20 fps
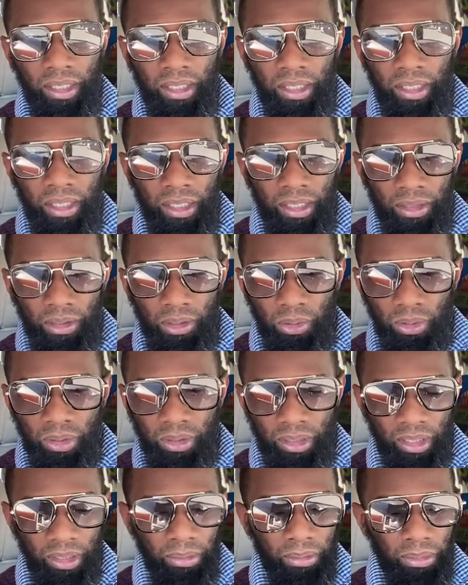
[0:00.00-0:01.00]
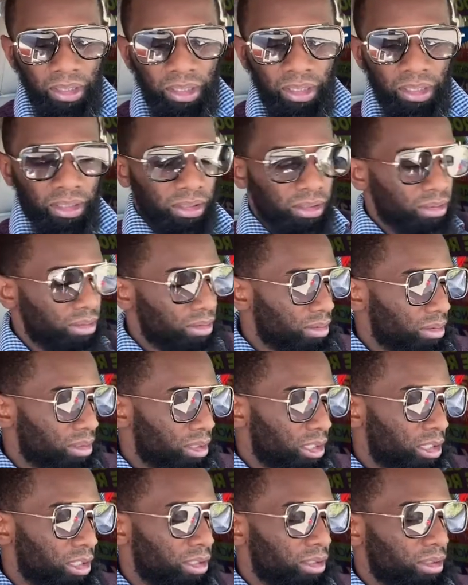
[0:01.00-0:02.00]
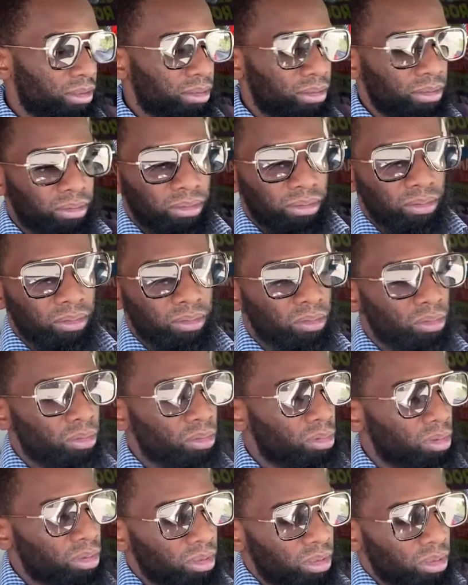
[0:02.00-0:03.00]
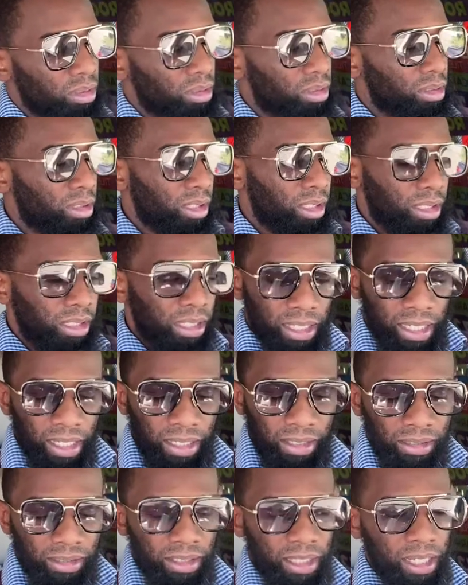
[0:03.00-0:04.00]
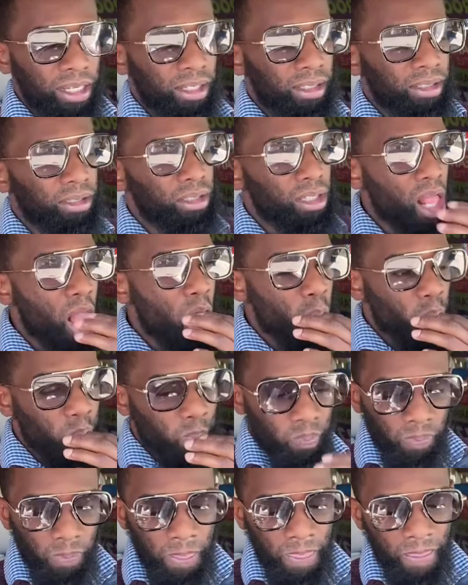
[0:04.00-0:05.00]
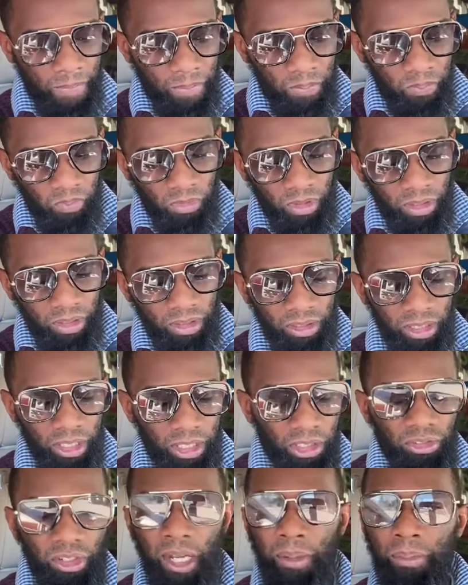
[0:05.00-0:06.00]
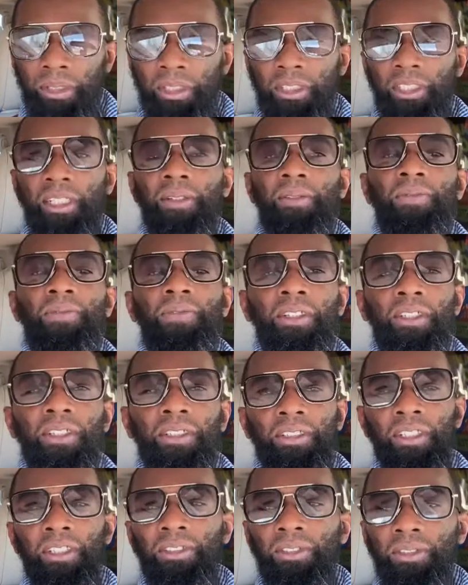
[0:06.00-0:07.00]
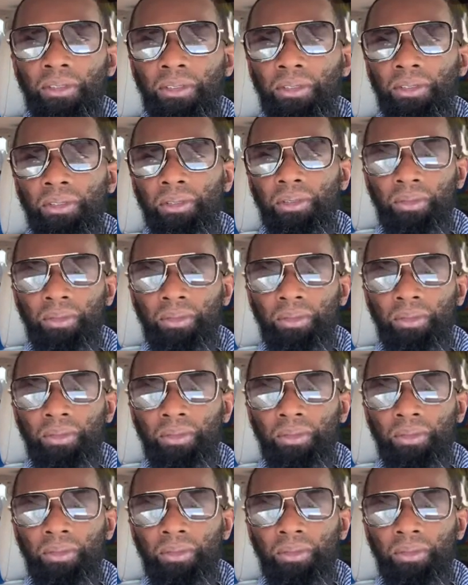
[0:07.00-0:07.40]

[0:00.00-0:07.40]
and do a 10-minute hit. Because I got a text saying, drop a gem for the sisters.